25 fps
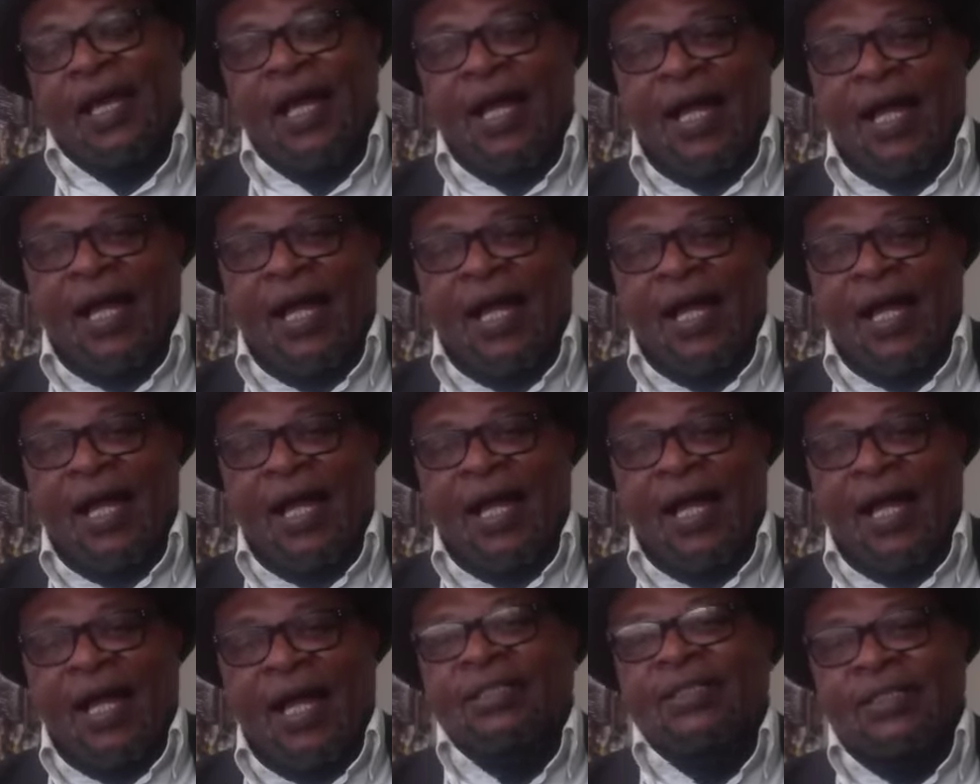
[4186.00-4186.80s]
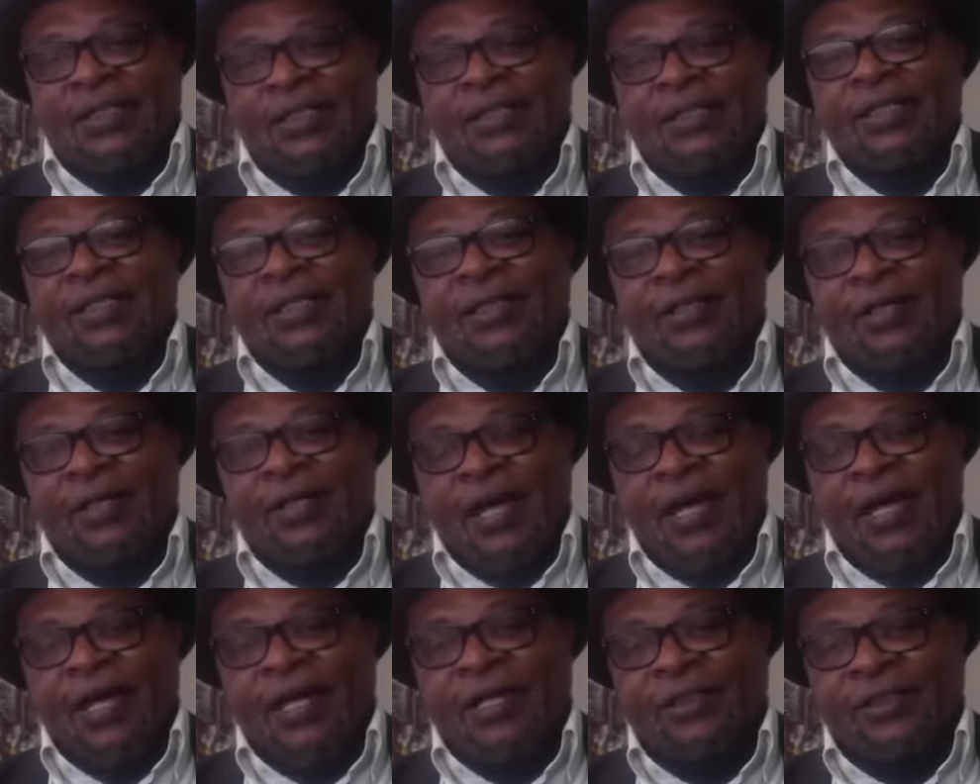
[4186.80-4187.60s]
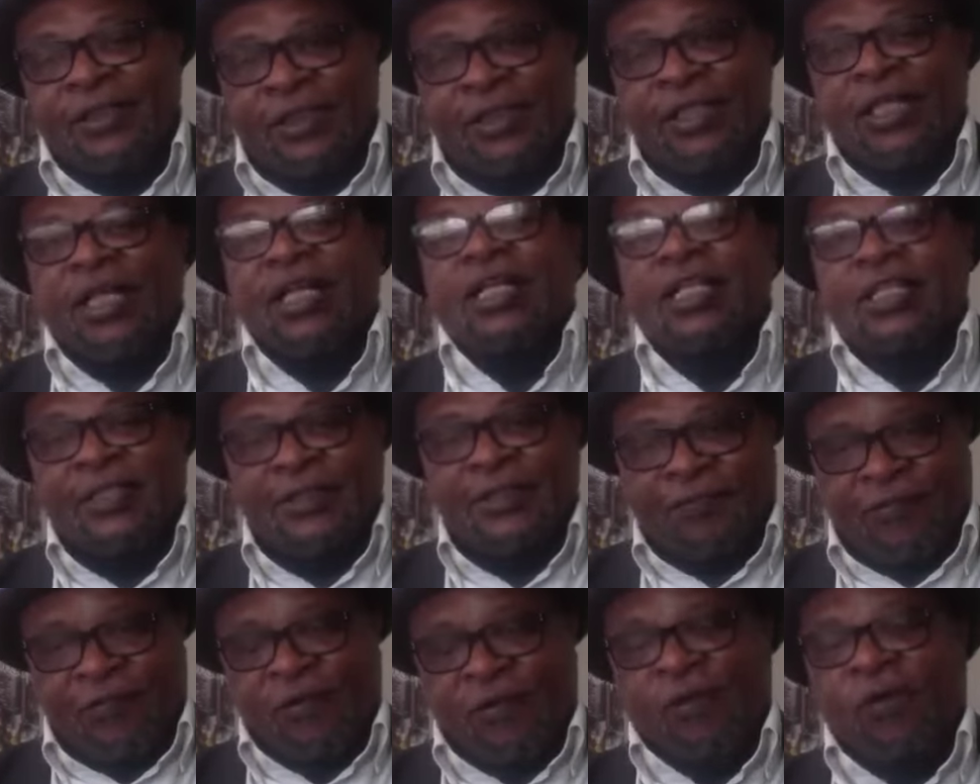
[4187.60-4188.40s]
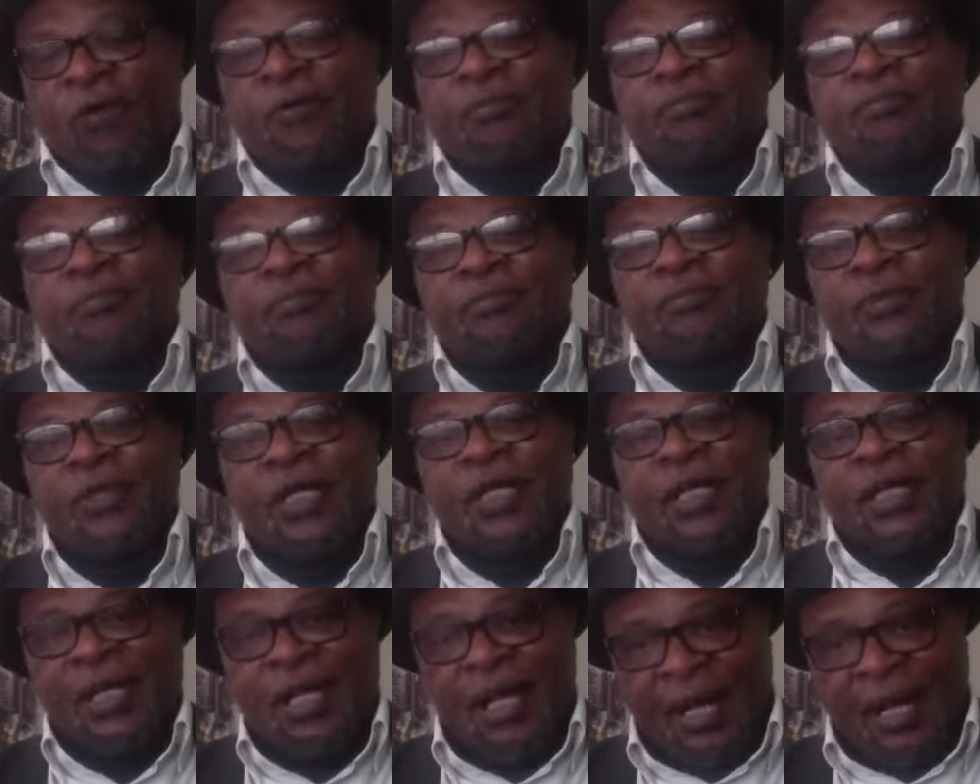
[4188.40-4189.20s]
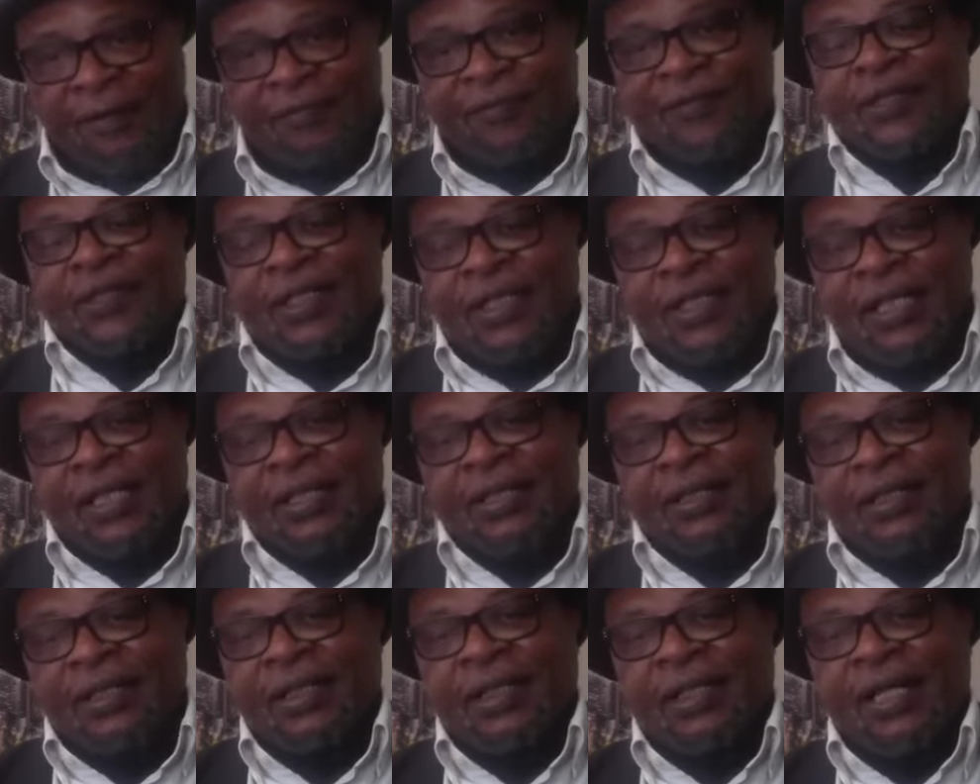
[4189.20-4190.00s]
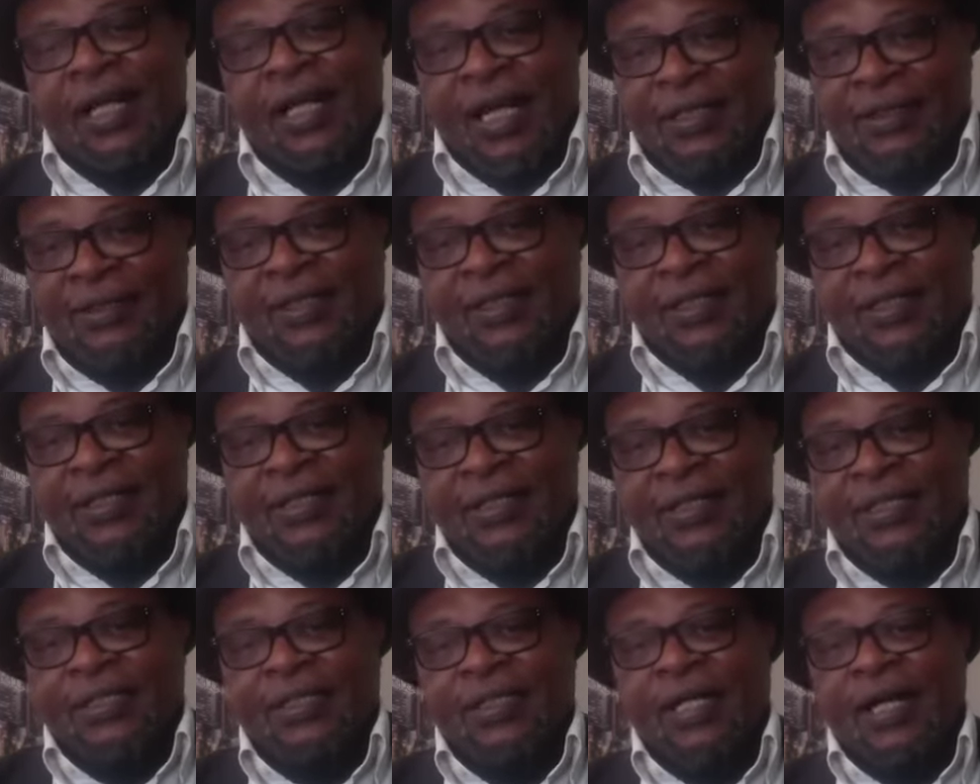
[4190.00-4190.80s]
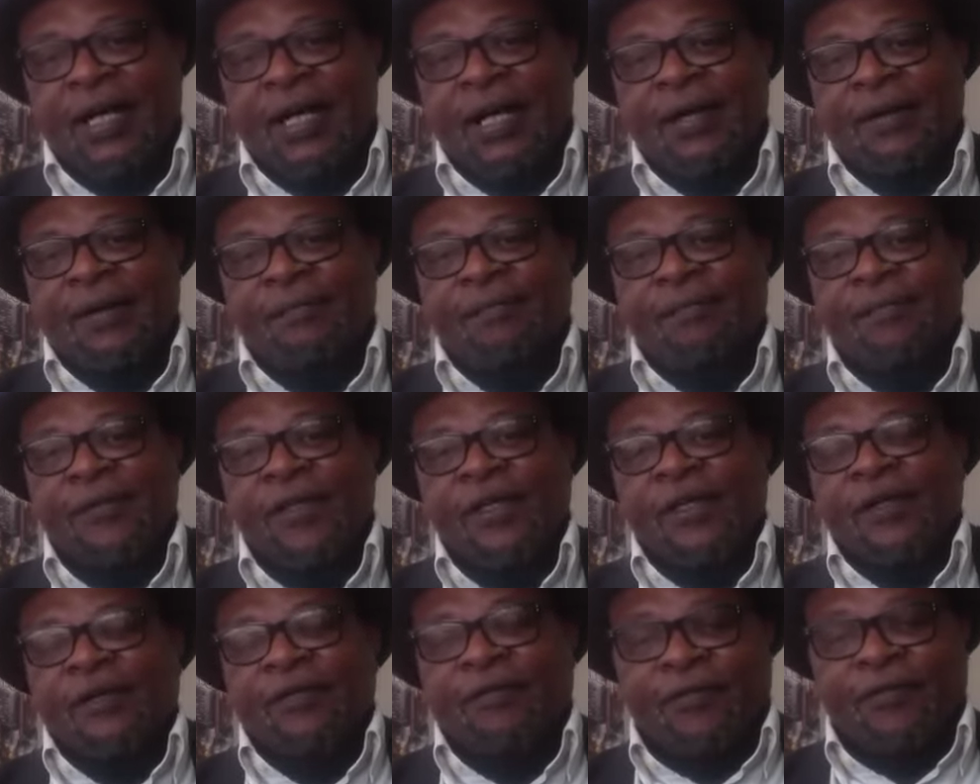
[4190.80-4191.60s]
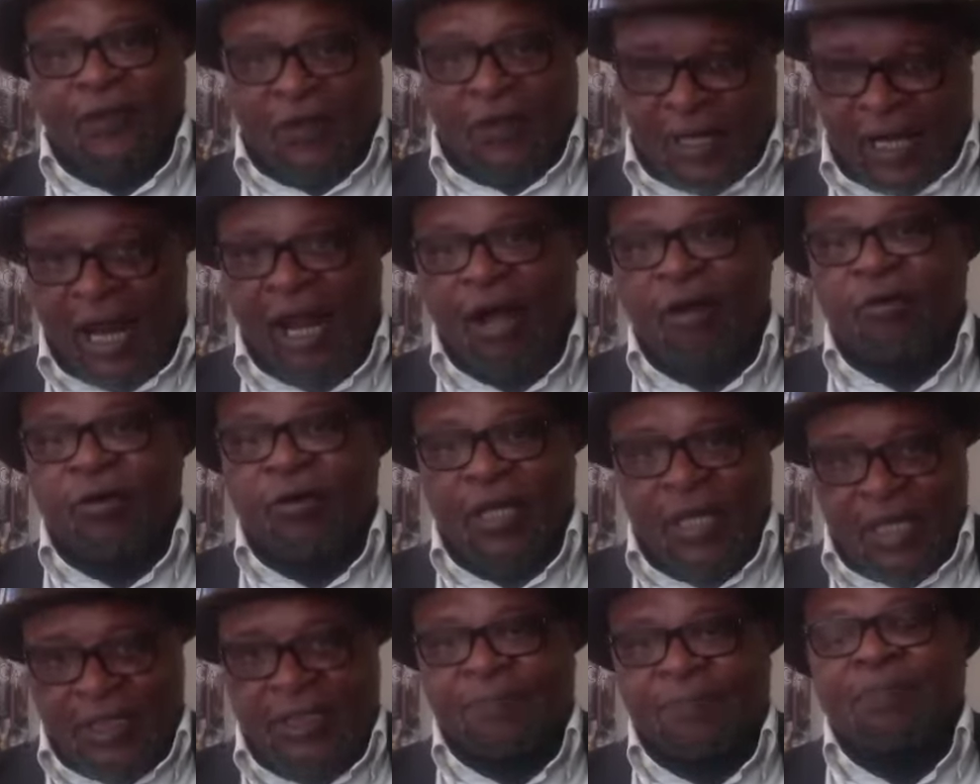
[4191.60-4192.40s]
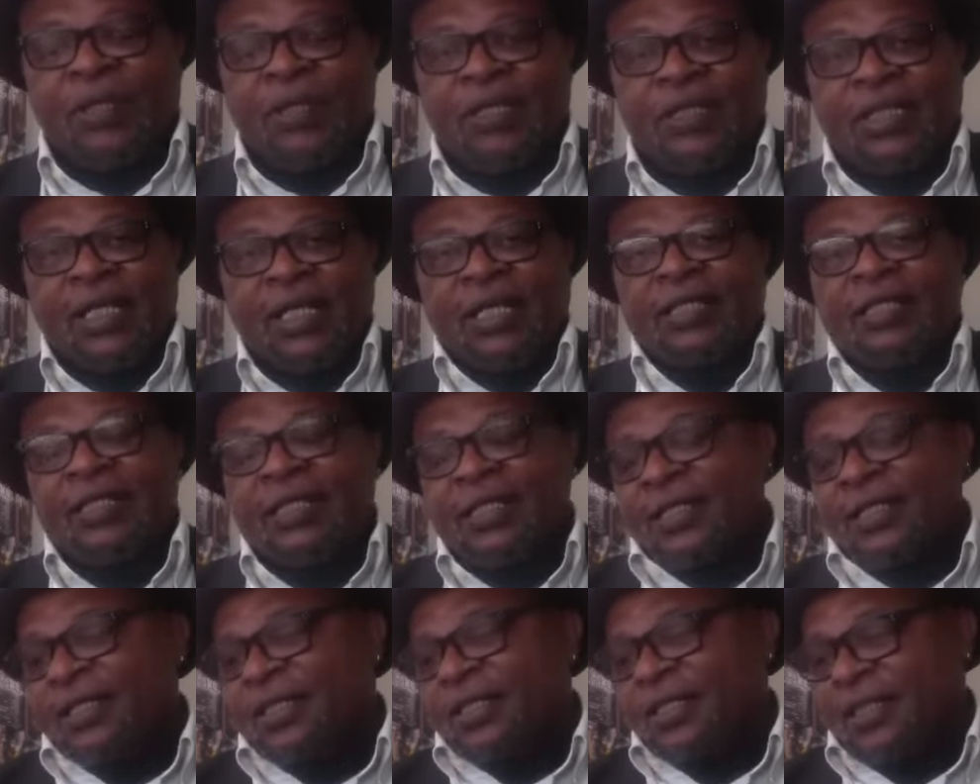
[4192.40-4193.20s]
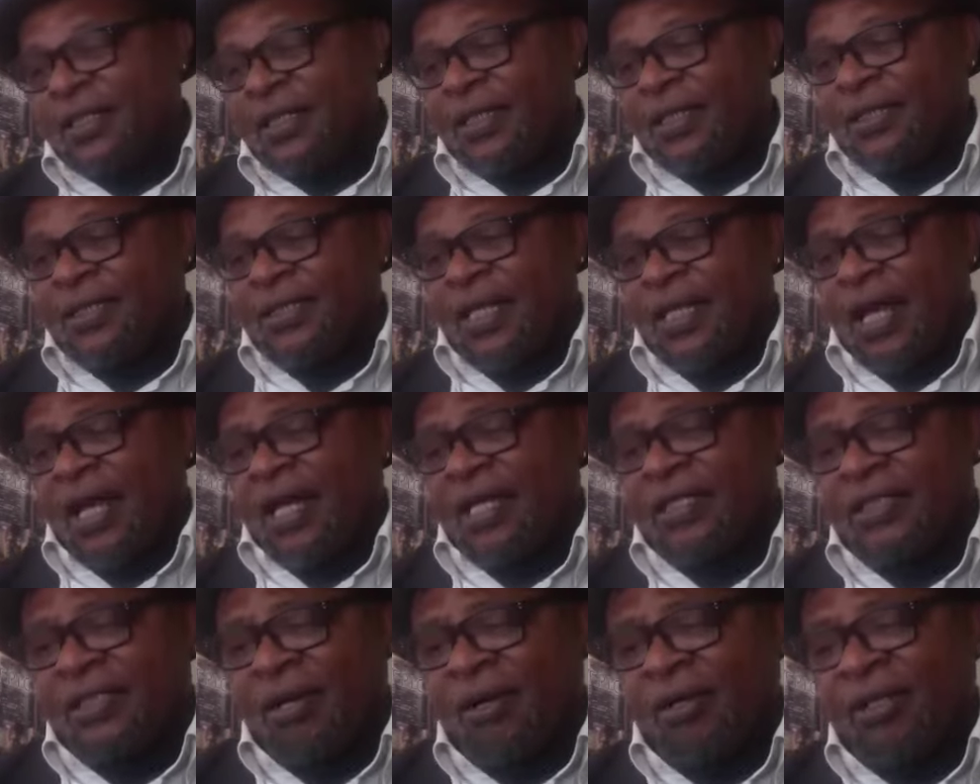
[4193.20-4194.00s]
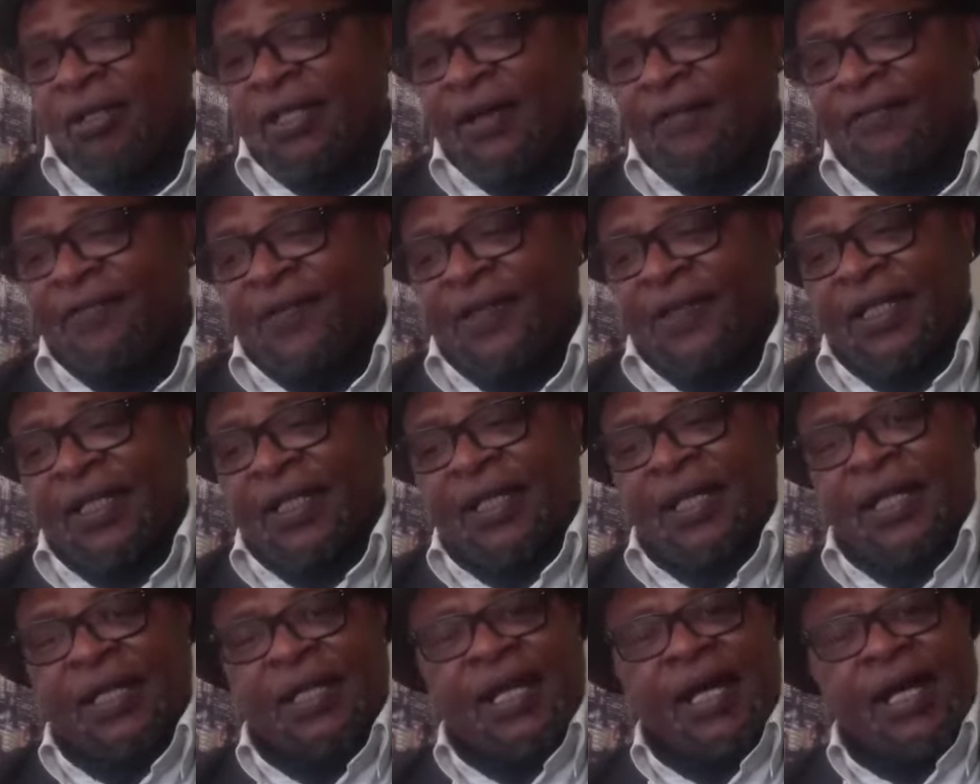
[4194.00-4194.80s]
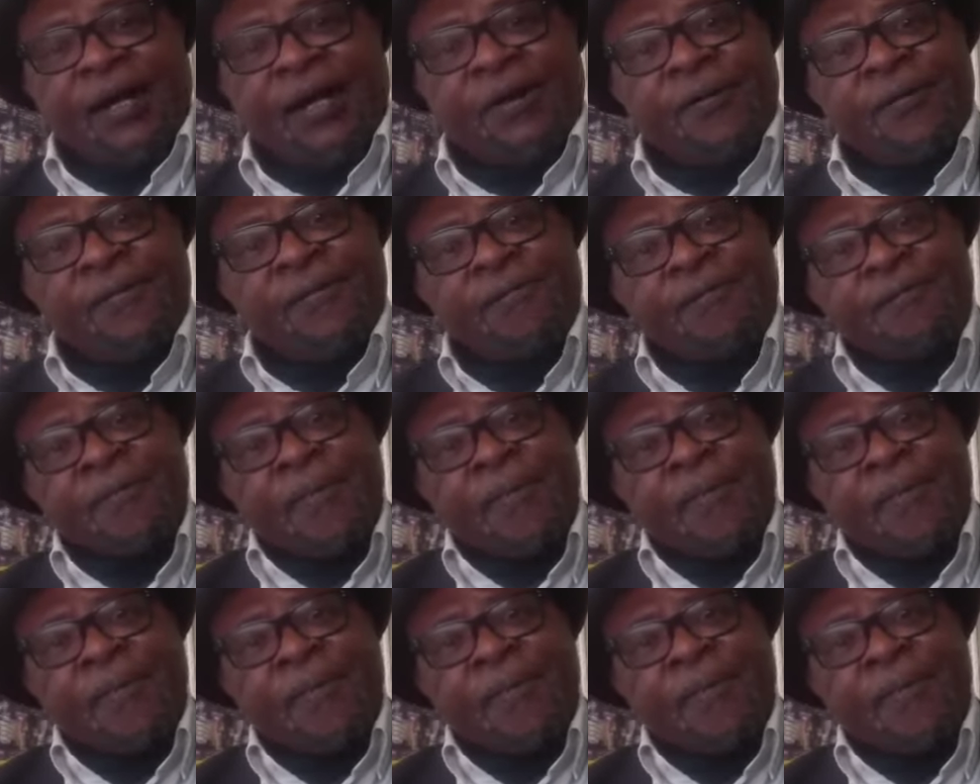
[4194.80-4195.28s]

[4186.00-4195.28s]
are largely uh, jazz from African countries, um, for now, especially uh, South Africa. Now,